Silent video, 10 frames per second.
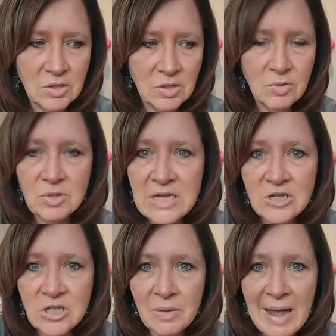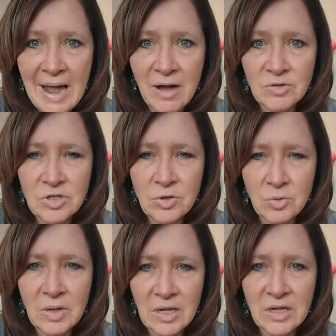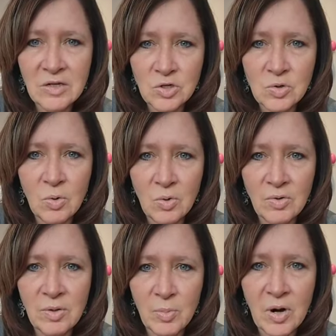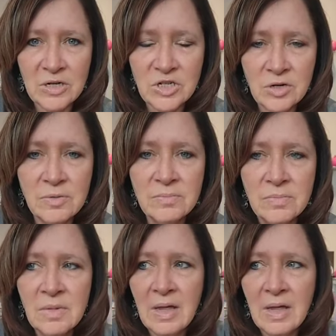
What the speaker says: teach them how to really control the pressure.